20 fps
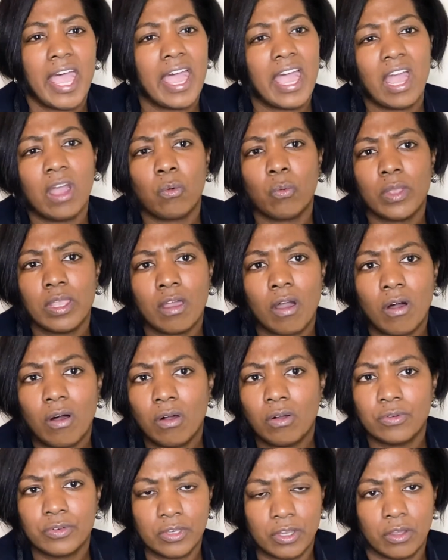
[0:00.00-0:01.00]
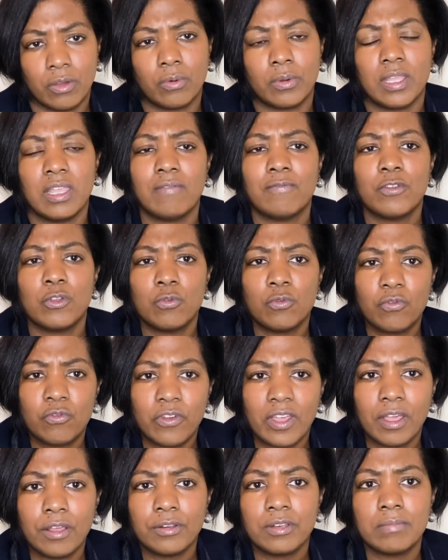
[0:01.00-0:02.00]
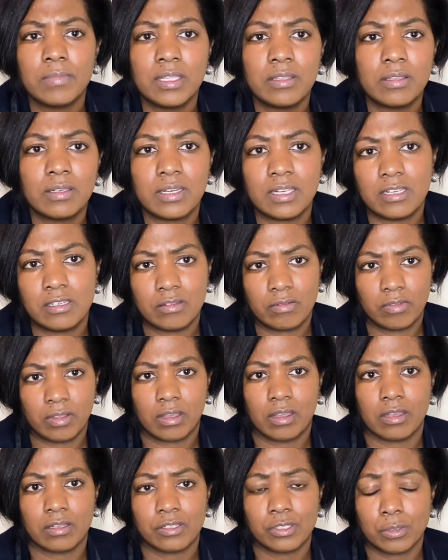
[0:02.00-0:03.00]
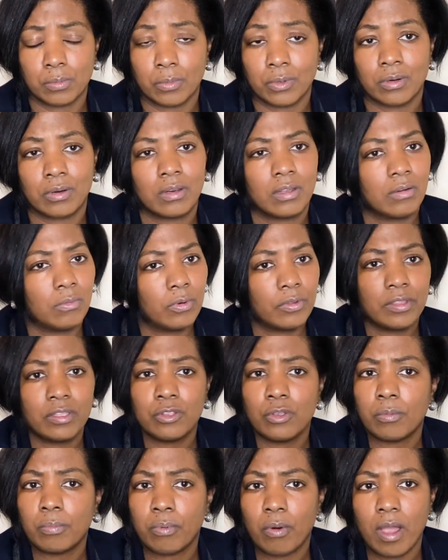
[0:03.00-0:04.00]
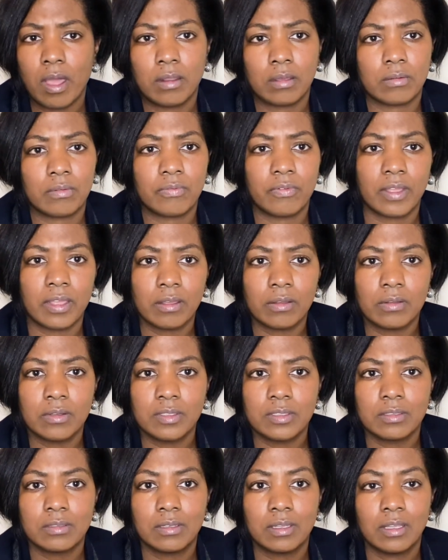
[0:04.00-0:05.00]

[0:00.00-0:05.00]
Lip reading: And we all know if you fail to meet the needs of the customer, well, then your product fails.